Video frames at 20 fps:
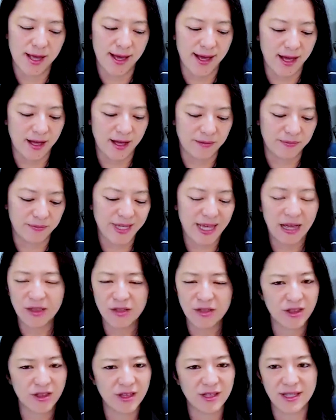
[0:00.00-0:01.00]
Um, but yeah,
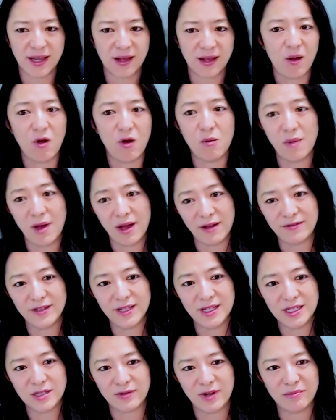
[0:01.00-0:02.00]
other things like home
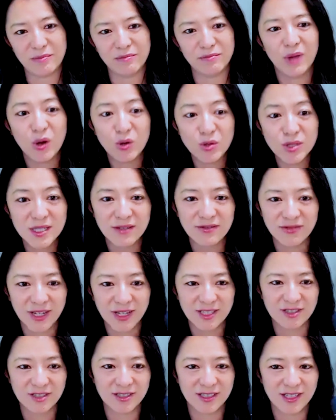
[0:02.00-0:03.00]
office, right? Most
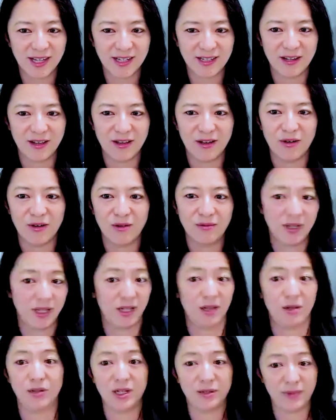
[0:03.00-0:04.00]
investors I know,
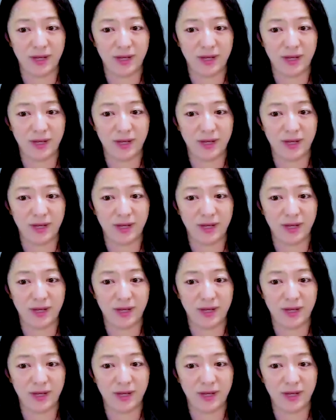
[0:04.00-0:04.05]
including